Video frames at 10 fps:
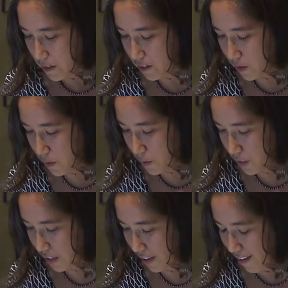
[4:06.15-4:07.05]

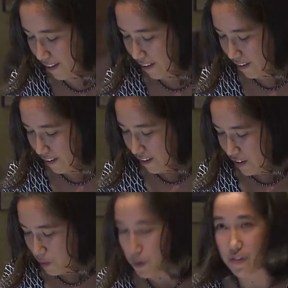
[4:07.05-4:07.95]
So
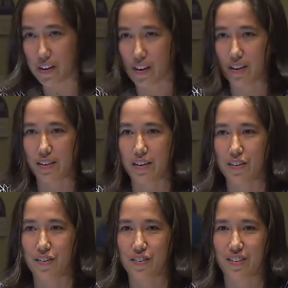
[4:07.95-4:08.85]
moving on to
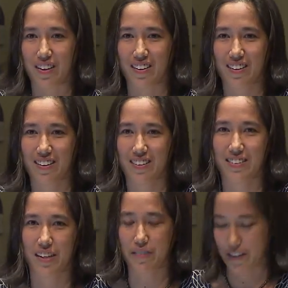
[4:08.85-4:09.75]
introducing
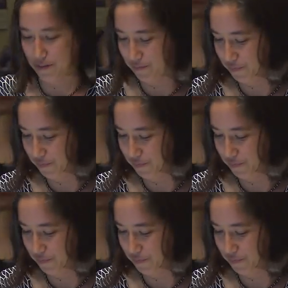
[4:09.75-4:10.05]
David.